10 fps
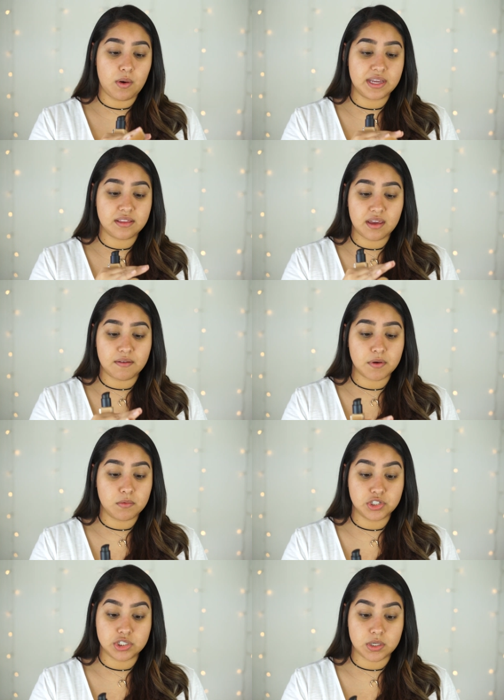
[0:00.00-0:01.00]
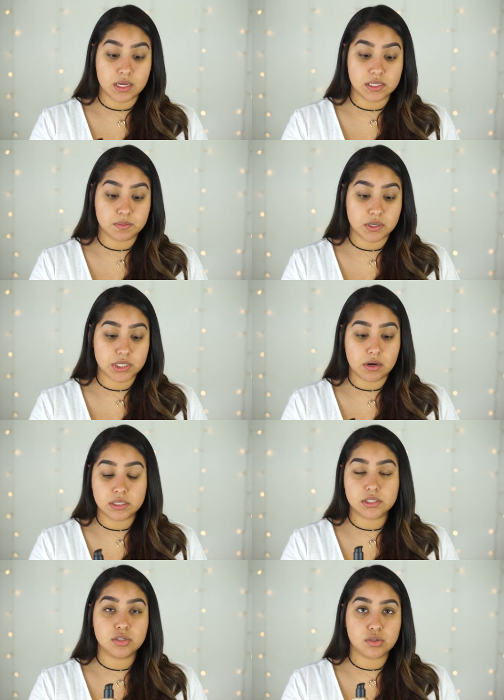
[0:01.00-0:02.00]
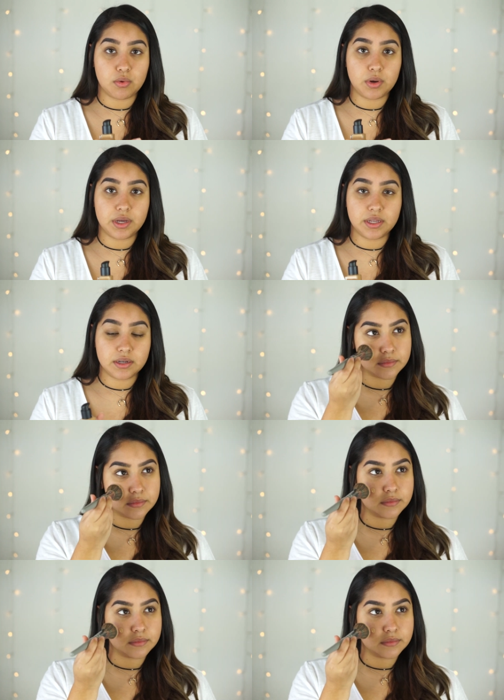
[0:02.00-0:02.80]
I think everyone should try this brush out. It's so good.